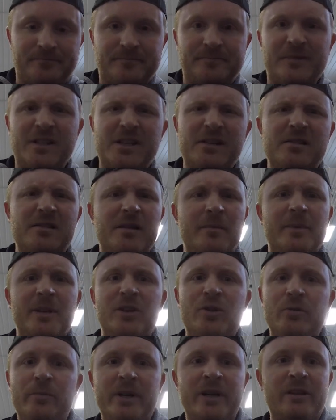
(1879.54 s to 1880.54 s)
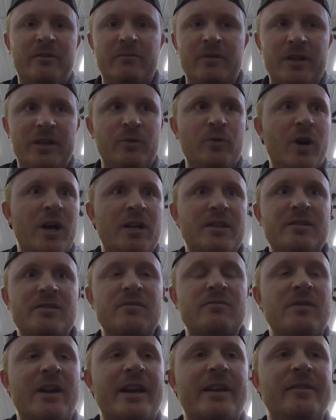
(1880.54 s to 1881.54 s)
Because, I mean, nobody really
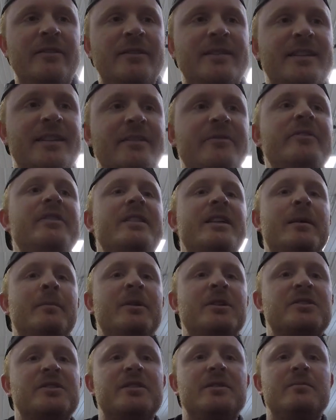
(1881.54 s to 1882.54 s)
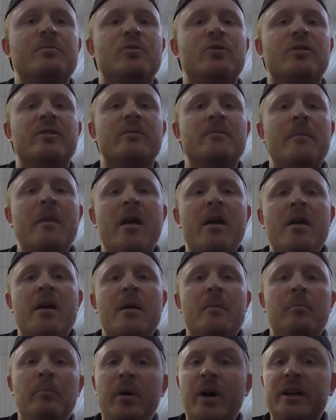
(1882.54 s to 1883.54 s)
watches regular TV that much anymore.
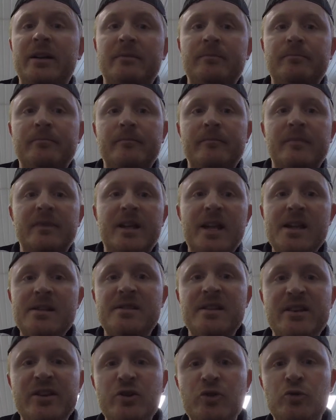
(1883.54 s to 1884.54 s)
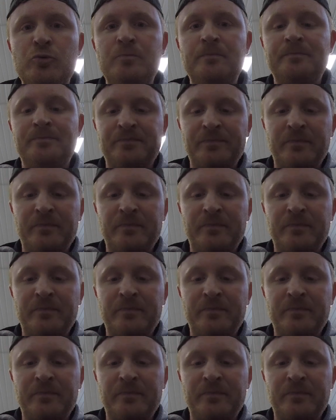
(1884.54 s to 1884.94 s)
But, in case you do,